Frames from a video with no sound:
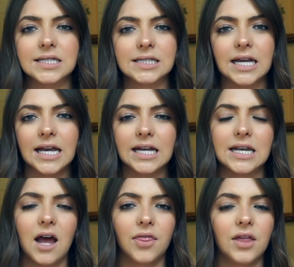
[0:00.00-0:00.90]
sick,
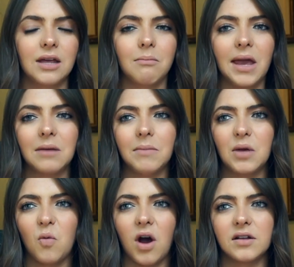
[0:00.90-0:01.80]
nothing made
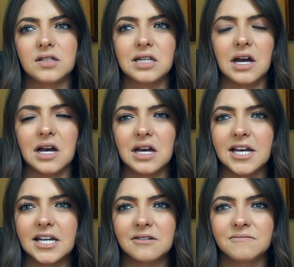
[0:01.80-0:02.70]
me want
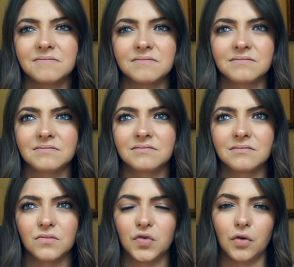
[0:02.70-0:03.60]
to
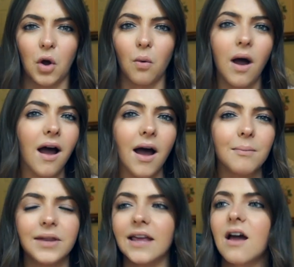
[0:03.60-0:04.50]
throw
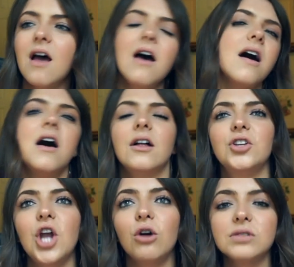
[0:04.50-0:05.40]
up. Like,
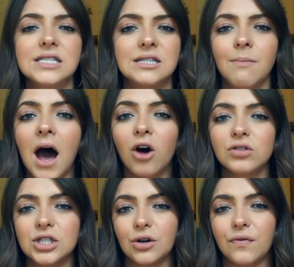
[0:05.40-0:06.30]
No
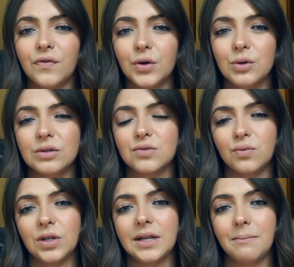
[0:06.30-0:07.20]
smells or foods
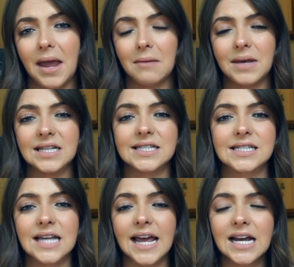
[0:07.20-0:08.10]
really made me
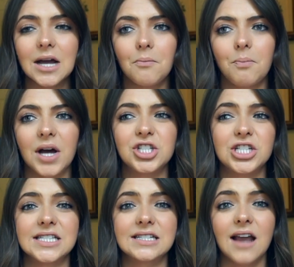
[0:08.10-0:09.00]
sick, but
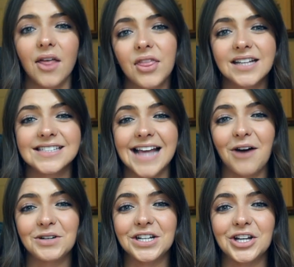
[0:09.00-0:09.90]
just nothing
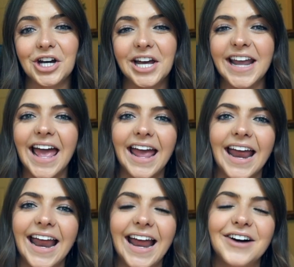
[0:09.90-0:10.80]
sounded good.
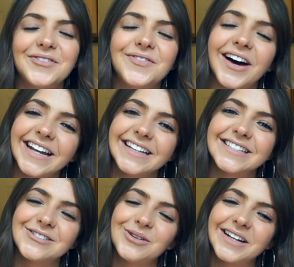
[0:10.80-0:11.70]
A funny
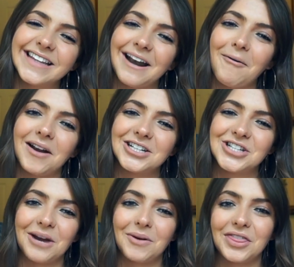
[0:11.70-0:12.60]
story that I want to
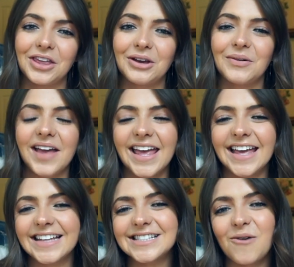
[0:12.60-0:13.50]
share with you
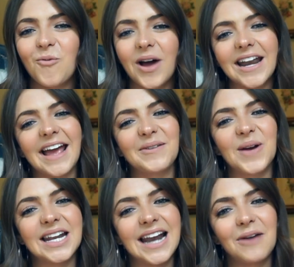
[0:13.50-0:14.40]
is one night
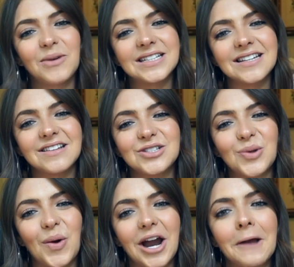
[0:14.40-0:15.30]
Wayne and I went to the
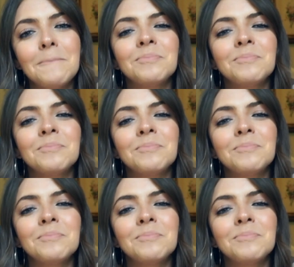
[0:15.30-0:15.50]
store